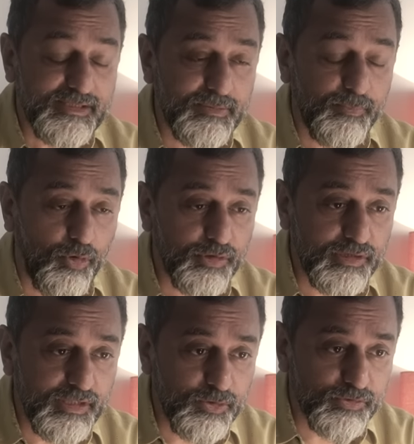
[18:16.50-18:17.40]
That's
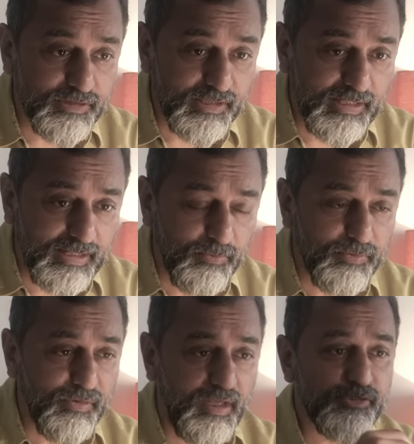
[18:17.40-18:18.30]
important that you said that.
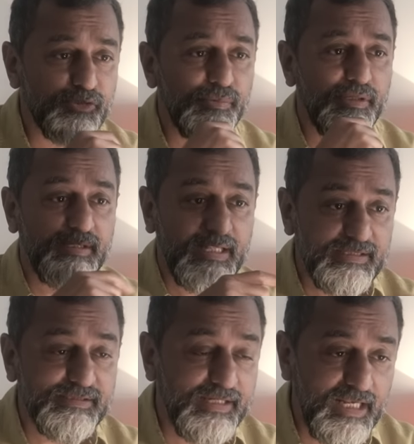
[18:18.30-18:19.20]
I wanted to ask you about it.
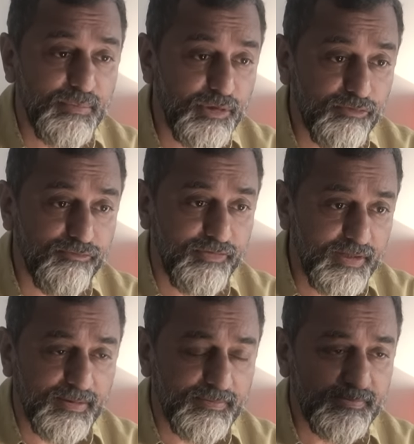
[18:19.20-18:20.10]
There is an element of
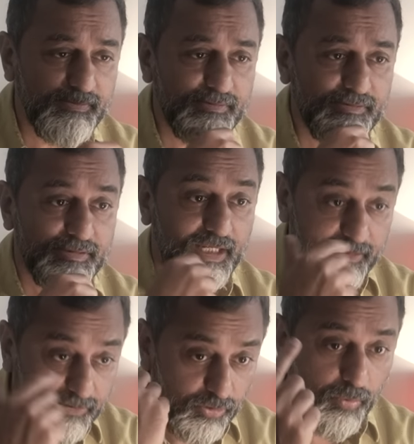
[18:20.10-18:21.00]
fear
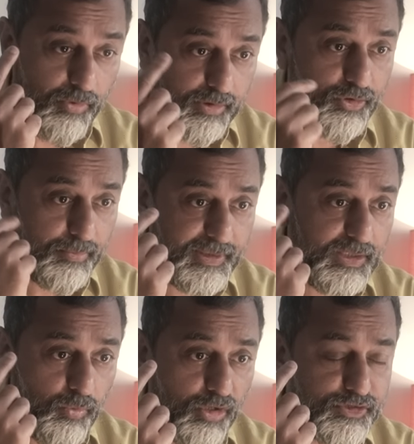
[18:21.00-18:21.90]
that you're
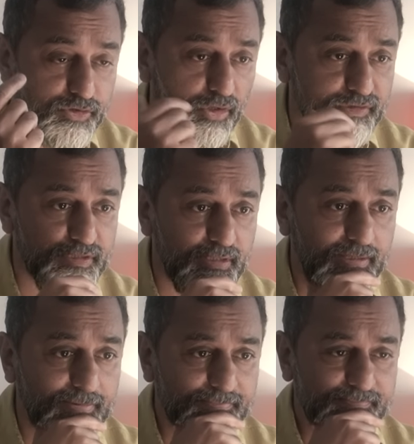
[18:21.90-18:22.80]
being watched
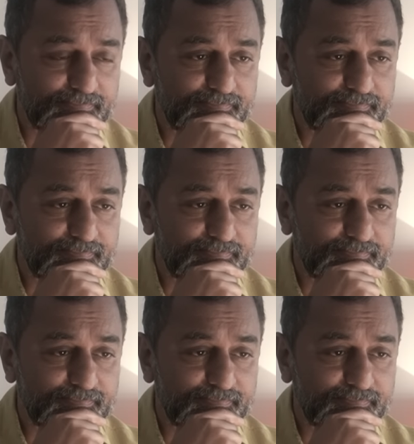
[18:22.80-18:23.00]
constantly.